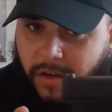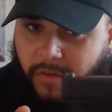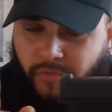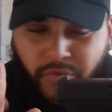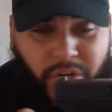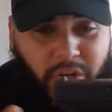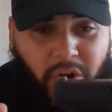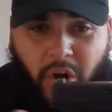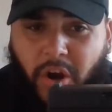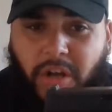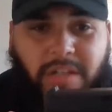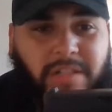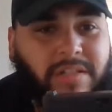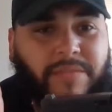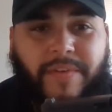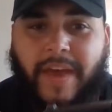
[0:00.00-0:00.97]

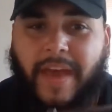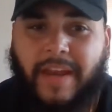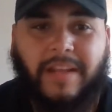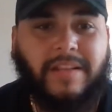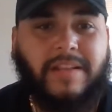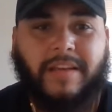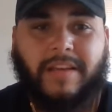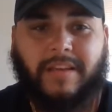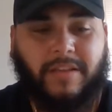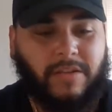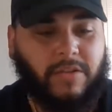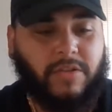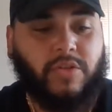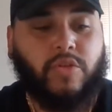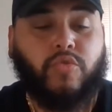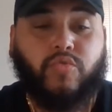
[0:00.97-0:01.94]
regardless of anything,
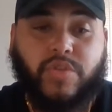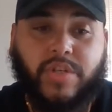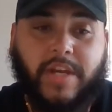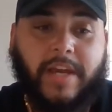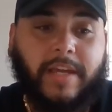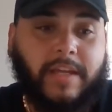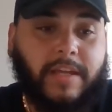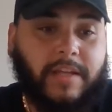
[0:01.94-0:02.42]
you check